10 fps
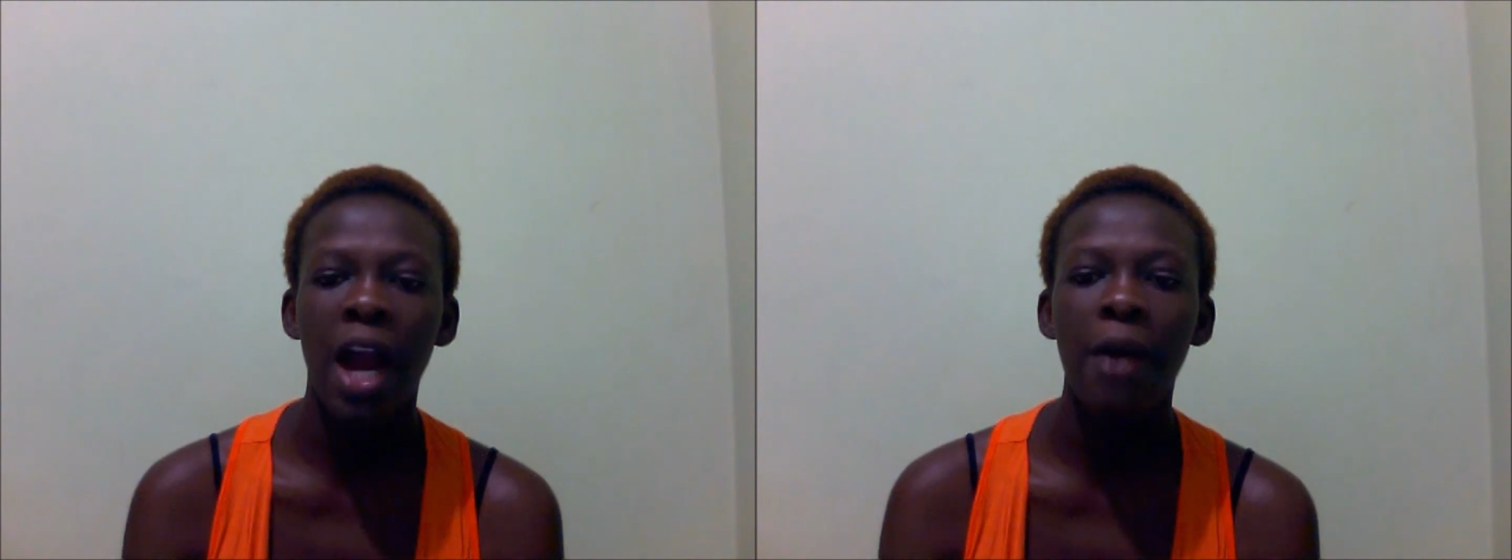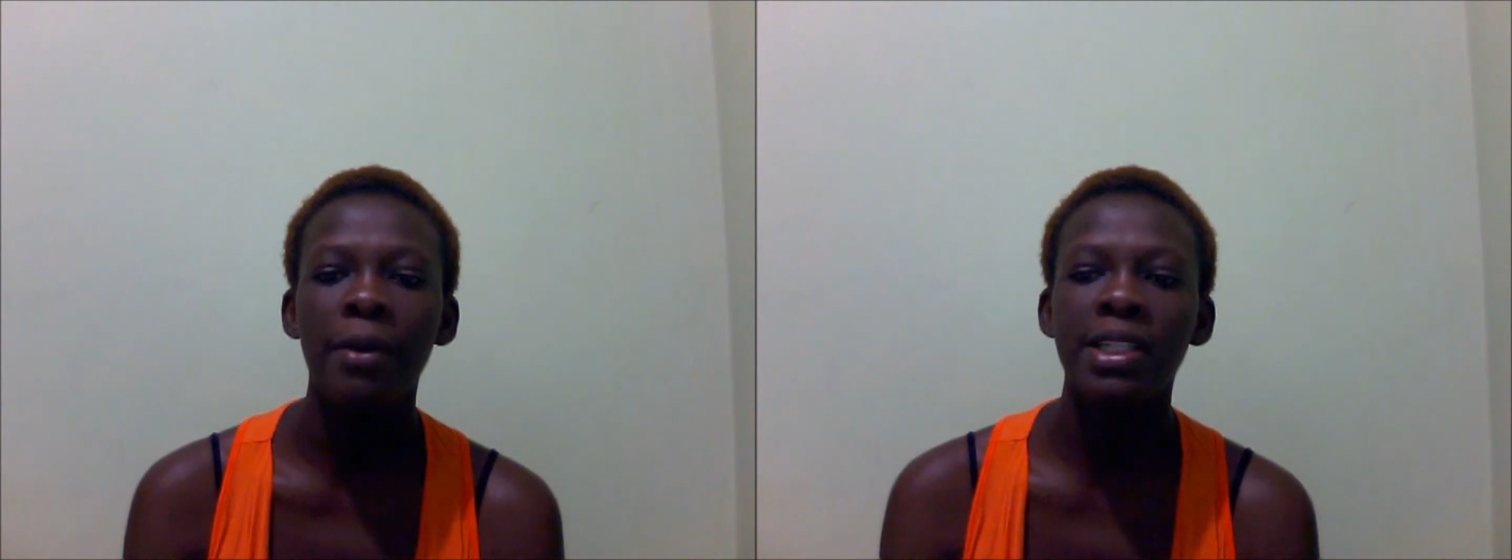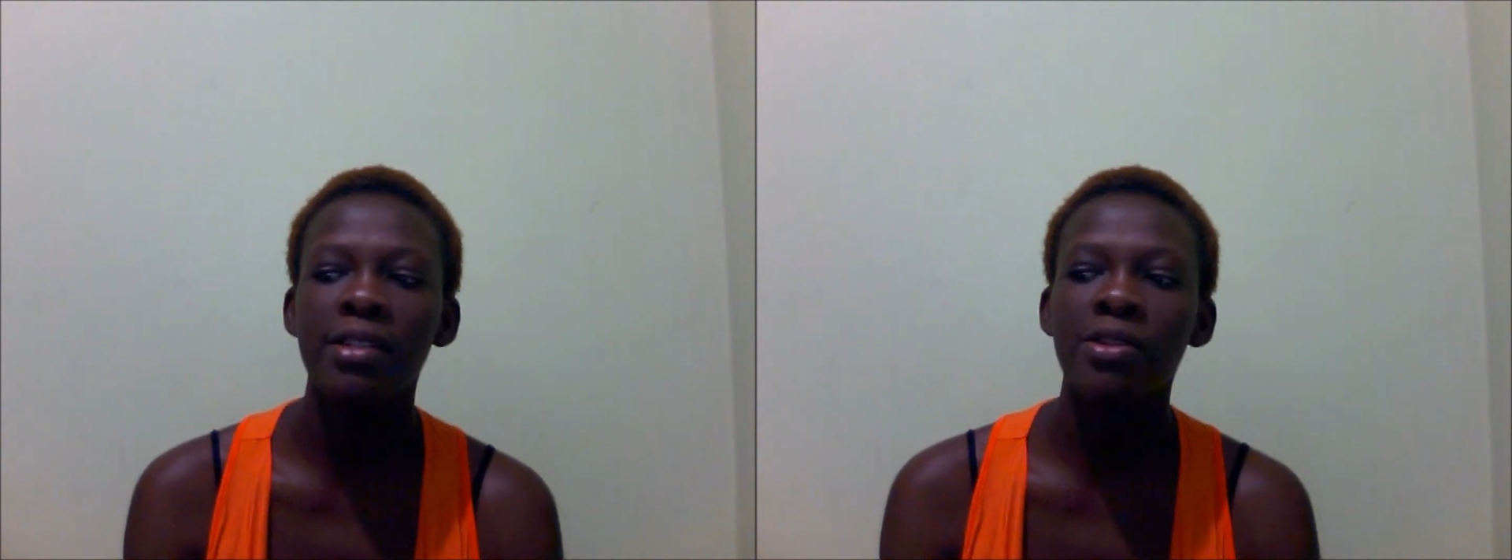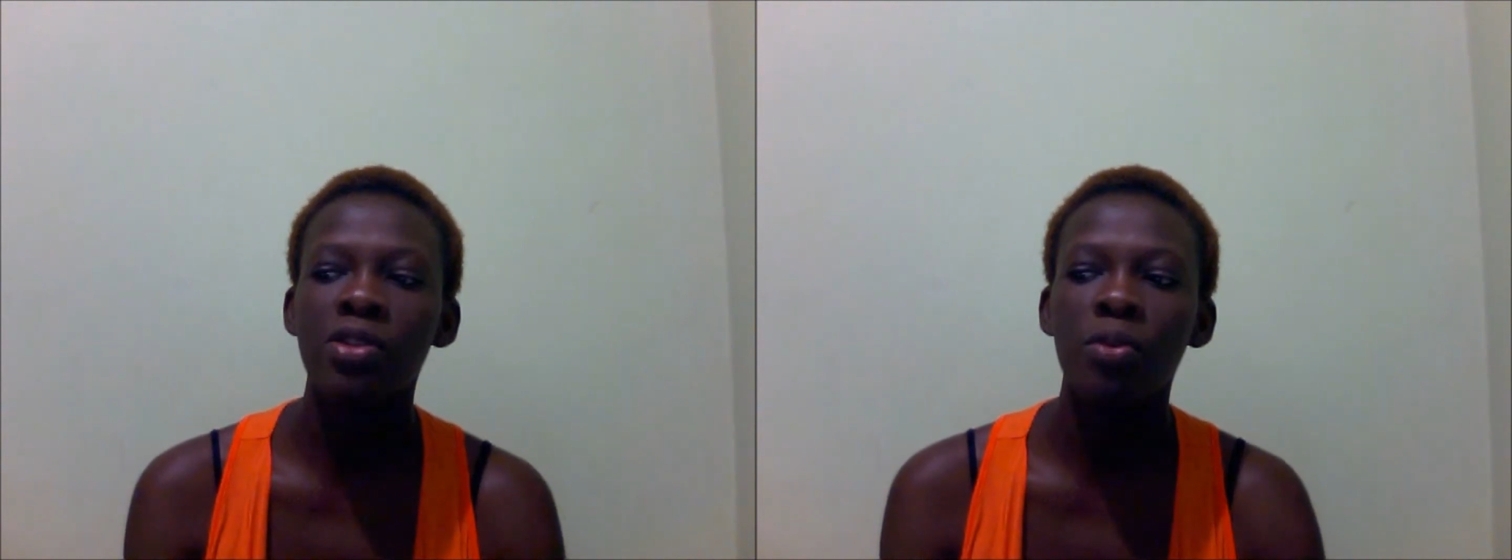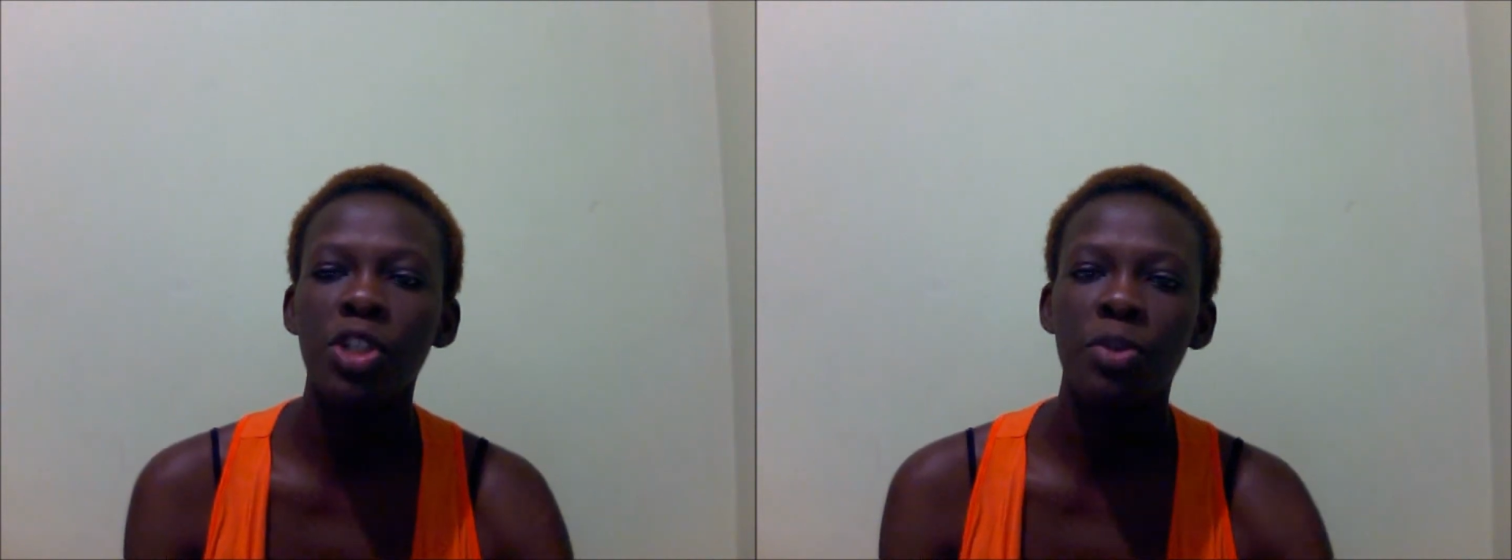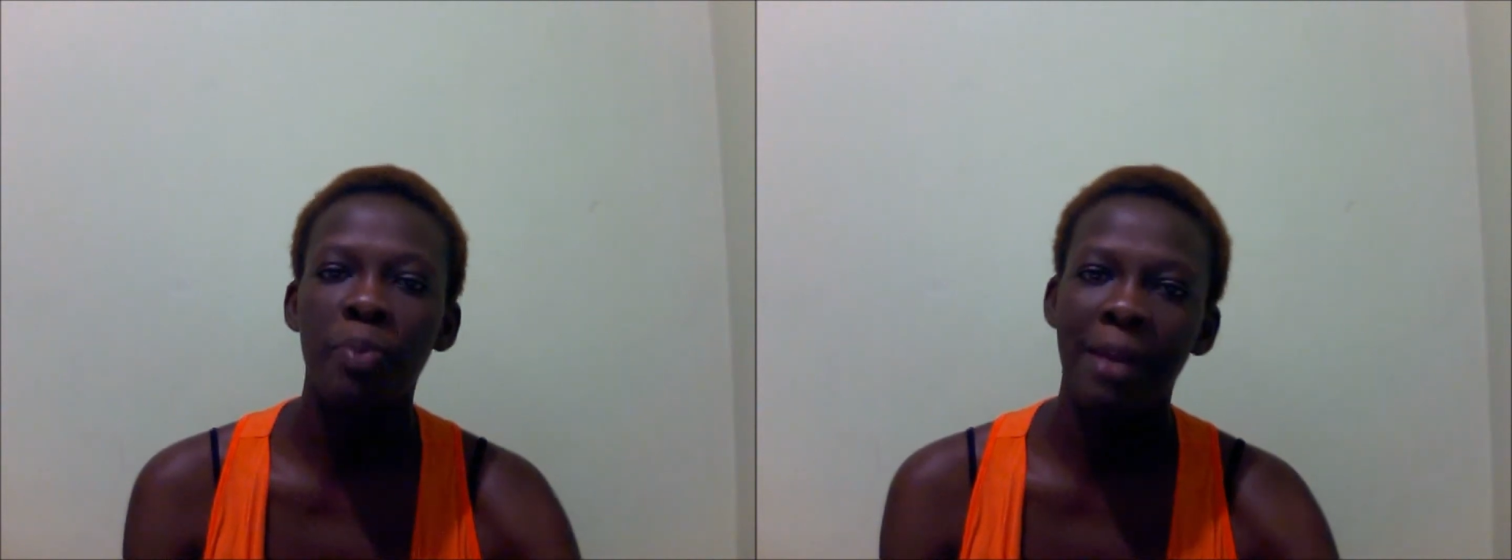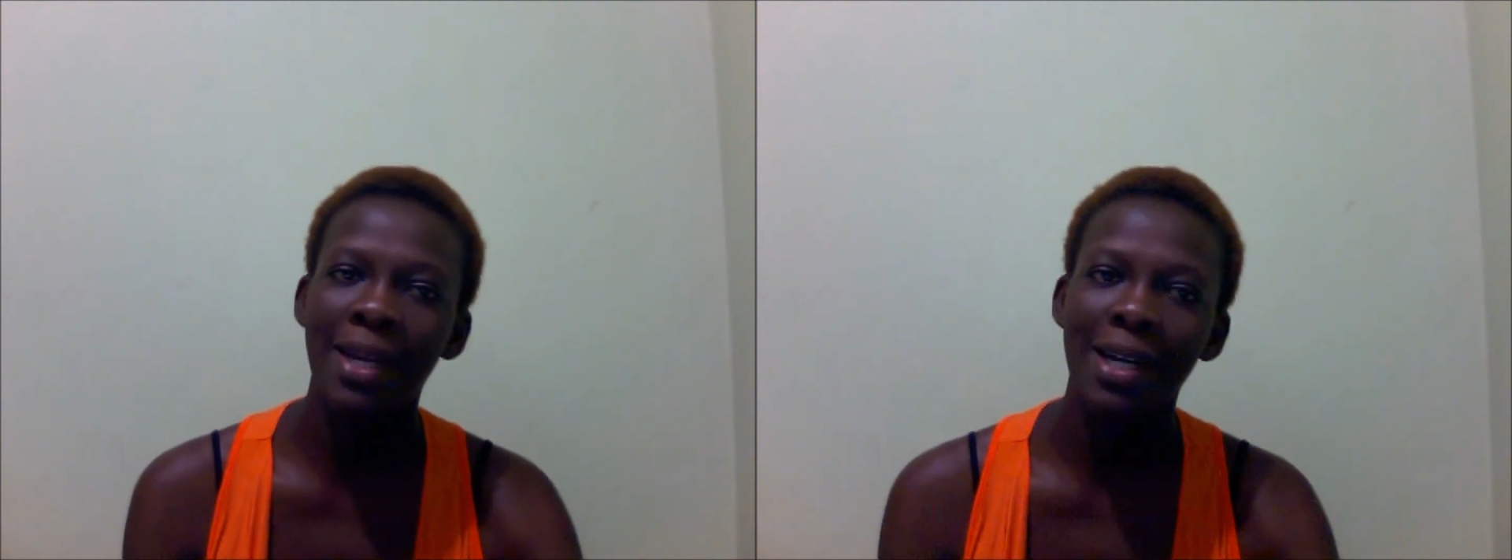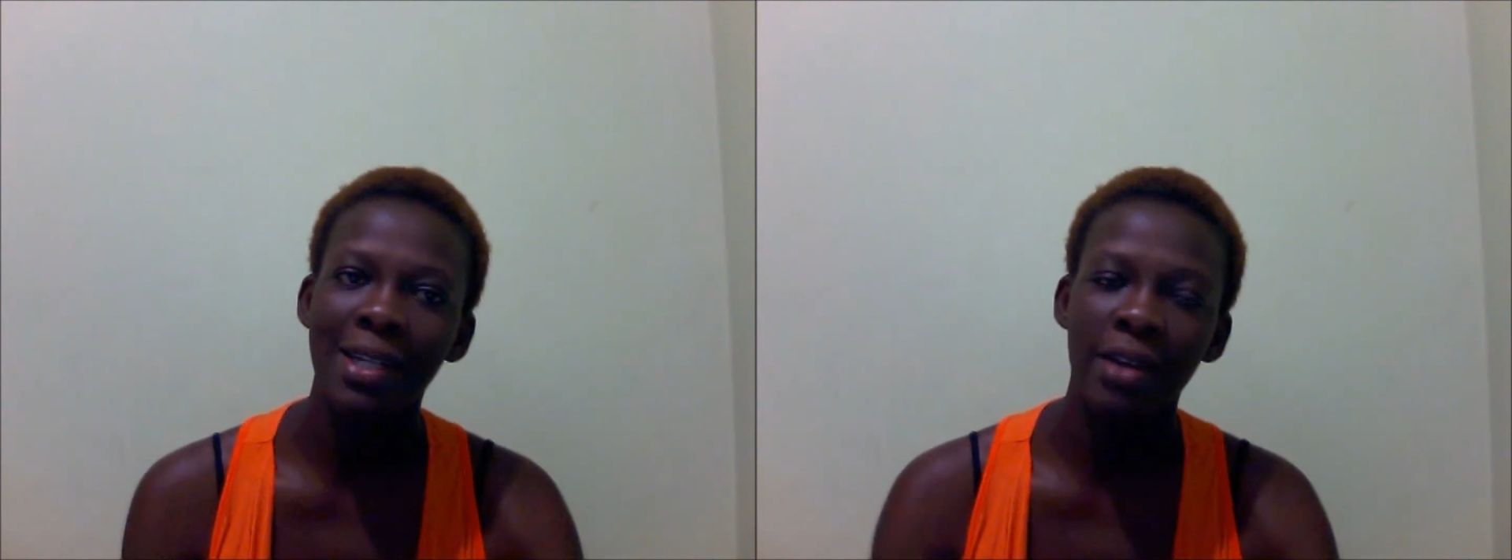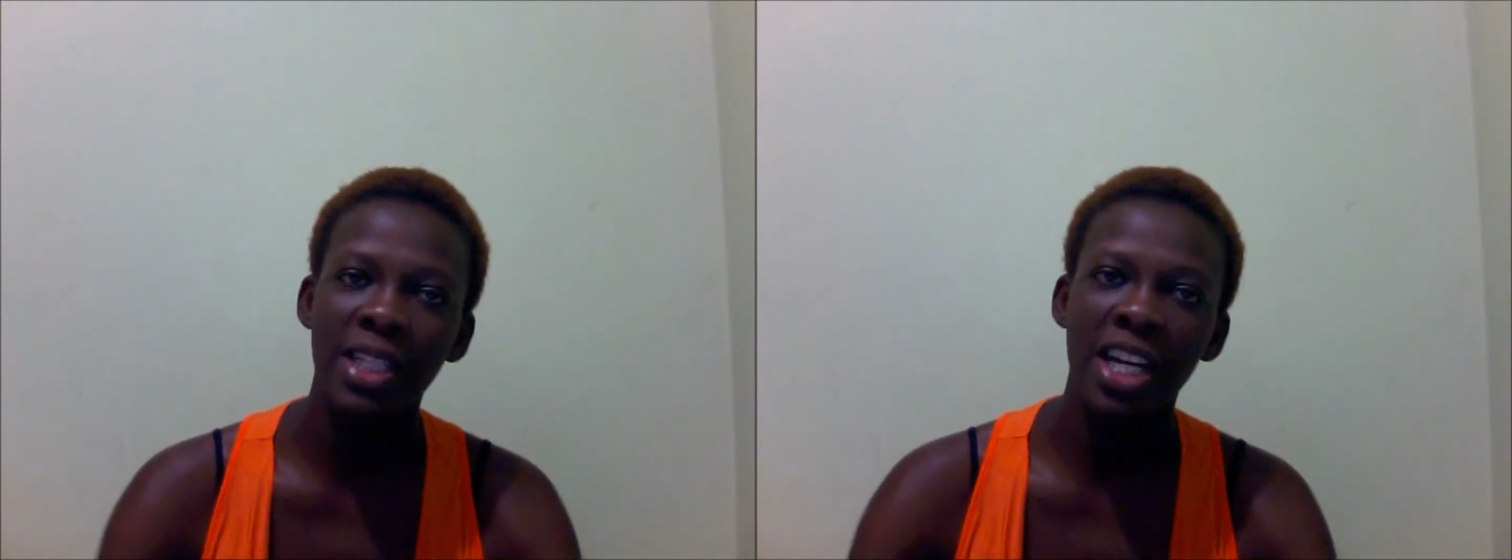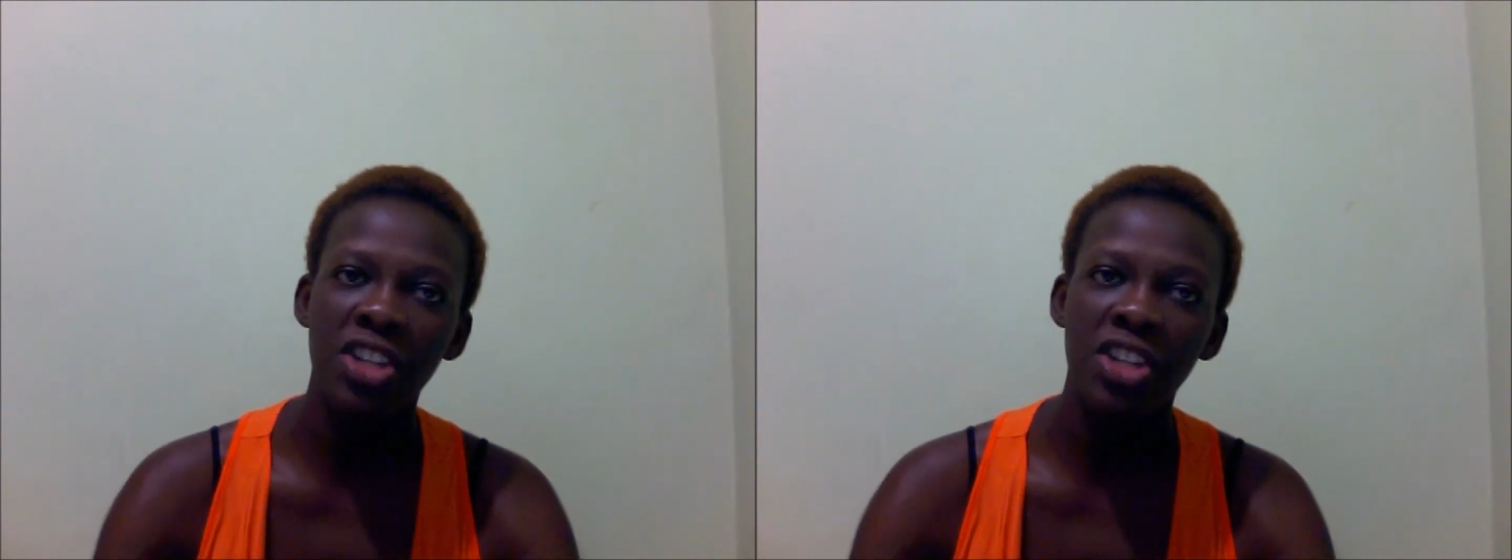I was in so much pain because I